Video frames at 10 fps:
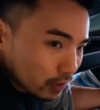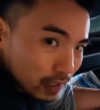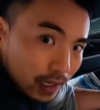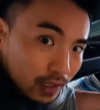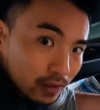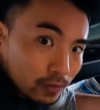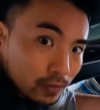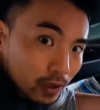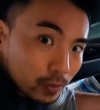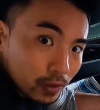the negative
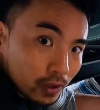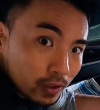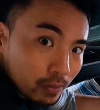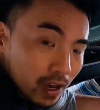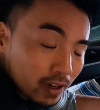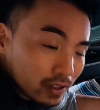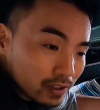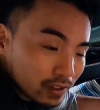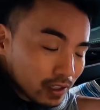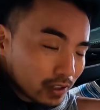terminal on the battery
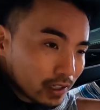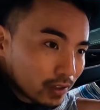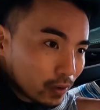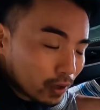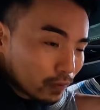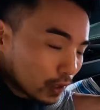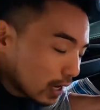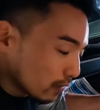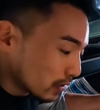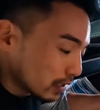to clear it, or if you
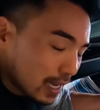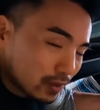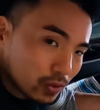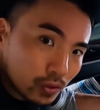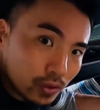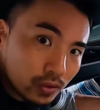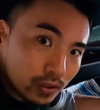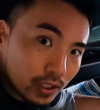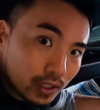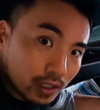have a scan tool, you
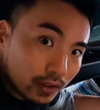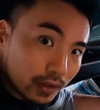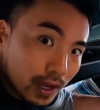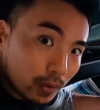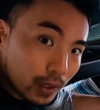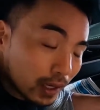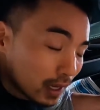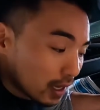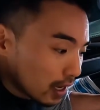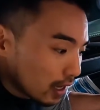could clear it that way.
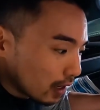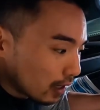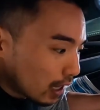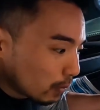I'm